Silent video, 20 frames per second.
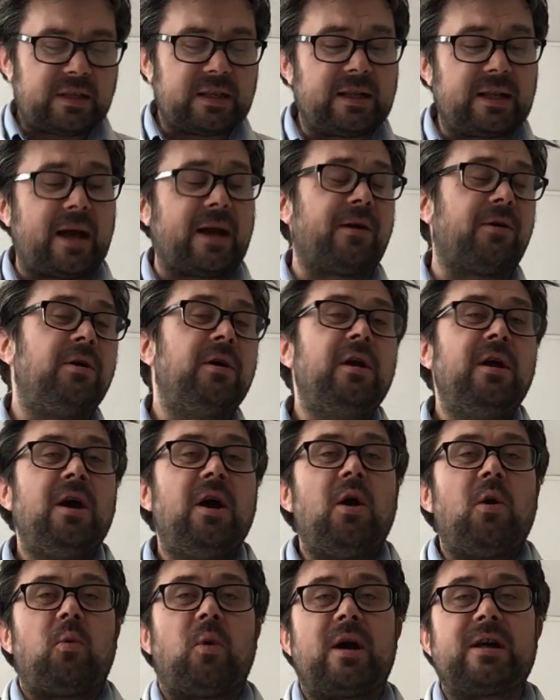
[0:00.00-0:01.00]
Now,
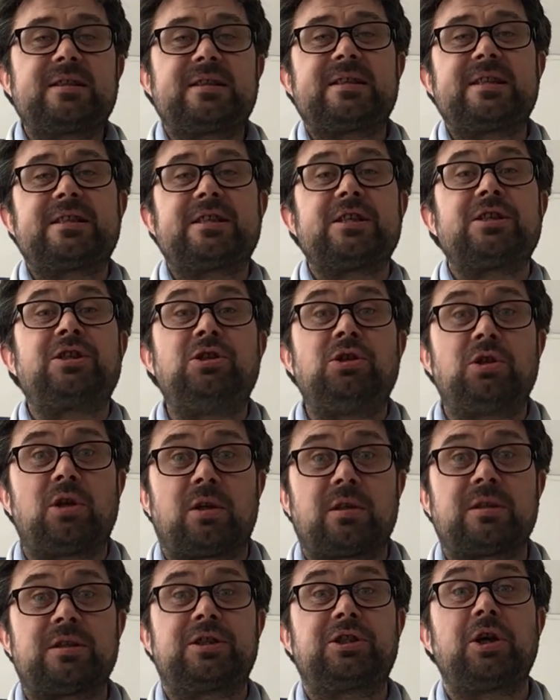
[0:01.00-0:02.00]
whilst this is
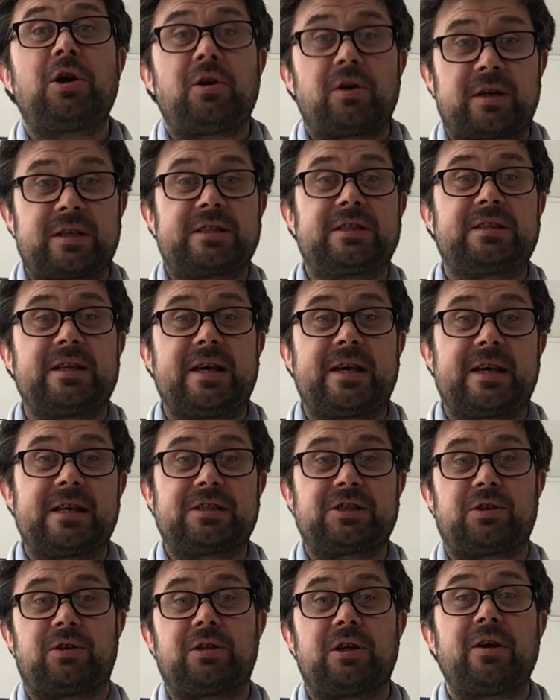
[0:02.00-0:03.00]
non-toxic, it's
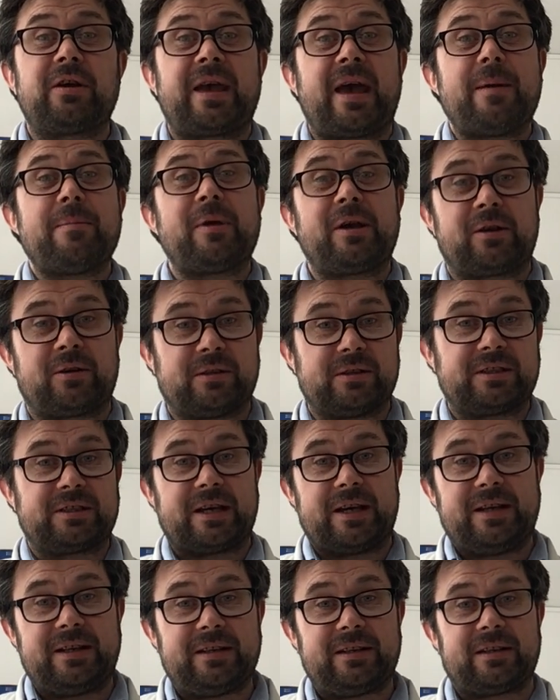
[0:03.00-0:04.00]
got no chemicals in,